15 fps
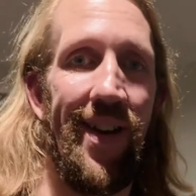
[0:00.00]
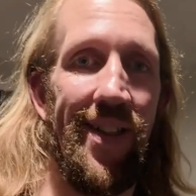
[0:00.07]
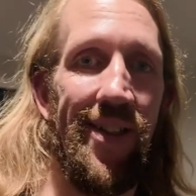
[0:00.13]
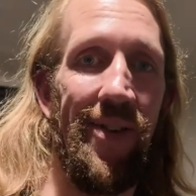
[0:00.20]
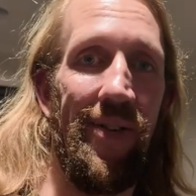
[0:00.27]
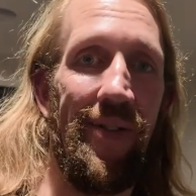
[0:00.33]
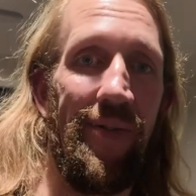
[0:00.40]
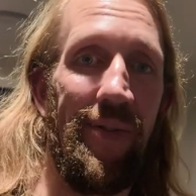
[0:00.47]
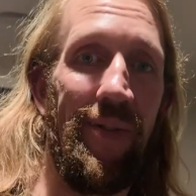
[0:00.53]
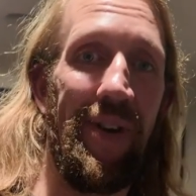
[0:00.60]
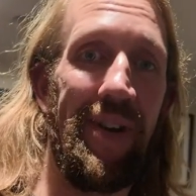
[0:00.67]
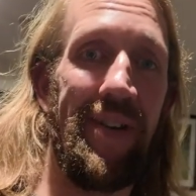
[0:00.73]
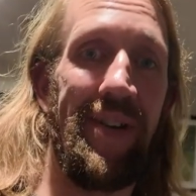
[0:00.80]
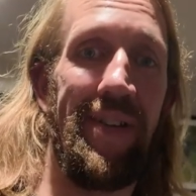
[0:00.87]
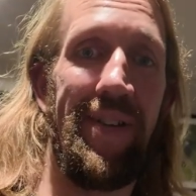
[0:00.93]
Hello
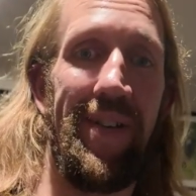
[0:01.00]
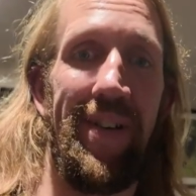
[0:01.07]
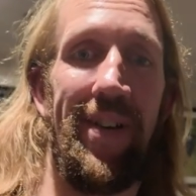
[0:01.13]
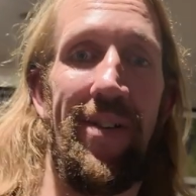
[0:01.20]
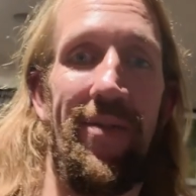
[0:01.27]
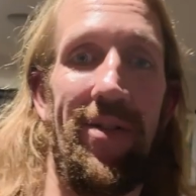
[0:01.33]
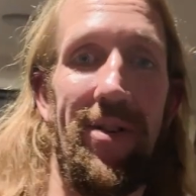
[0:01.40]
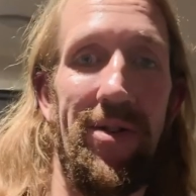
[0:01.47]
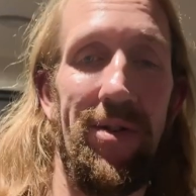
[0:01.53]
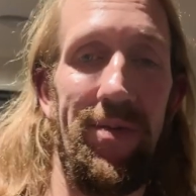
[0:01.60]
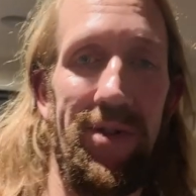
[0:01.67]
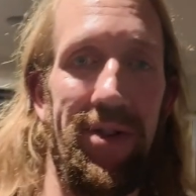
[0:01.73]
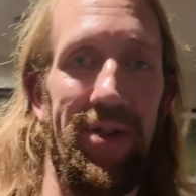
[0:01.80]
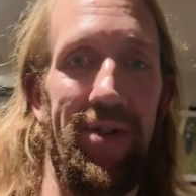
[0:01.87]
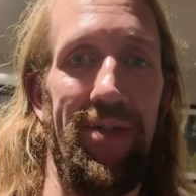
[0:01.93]
everyone,
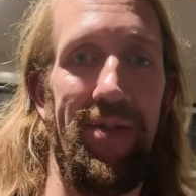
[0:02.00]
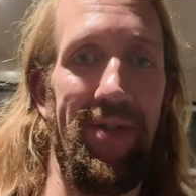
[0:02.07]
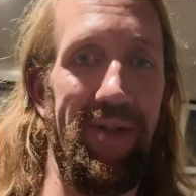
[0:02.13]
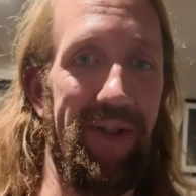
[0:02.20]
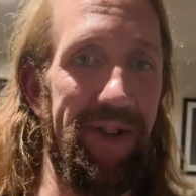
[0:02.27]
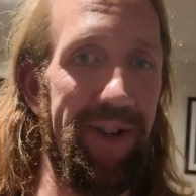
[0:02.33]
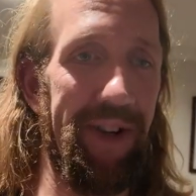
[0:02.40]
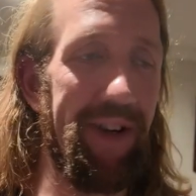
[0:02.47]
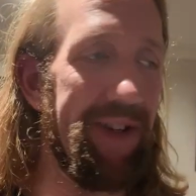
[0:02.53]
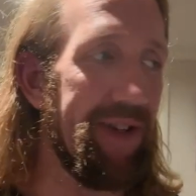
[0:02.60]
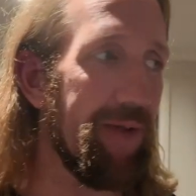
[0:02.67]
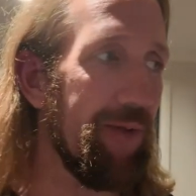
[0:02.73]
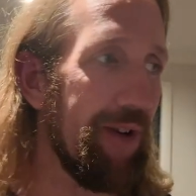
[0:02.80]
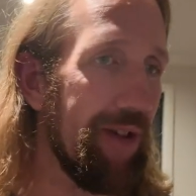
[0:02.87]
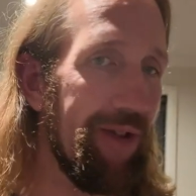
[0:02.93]
welcome to
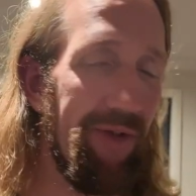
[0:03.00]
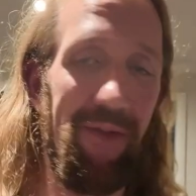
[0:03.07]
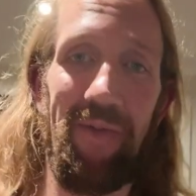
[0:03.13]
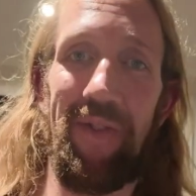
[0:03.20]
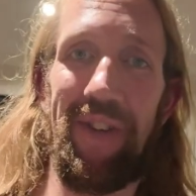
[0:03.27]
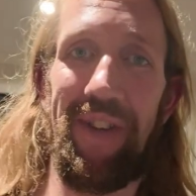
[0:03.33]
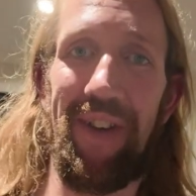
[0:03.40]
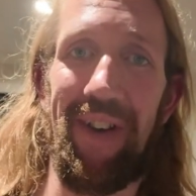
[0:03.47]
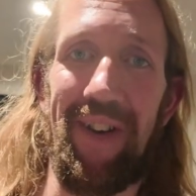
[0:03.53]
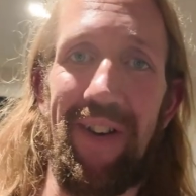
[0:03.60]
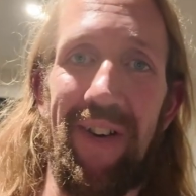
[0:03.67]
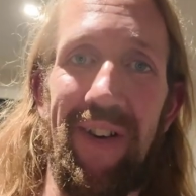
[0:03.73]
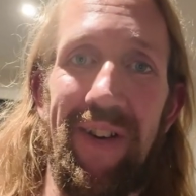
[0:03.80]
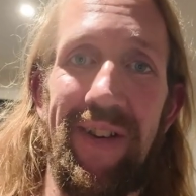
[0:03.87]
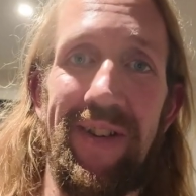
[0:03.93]
today's quick little video.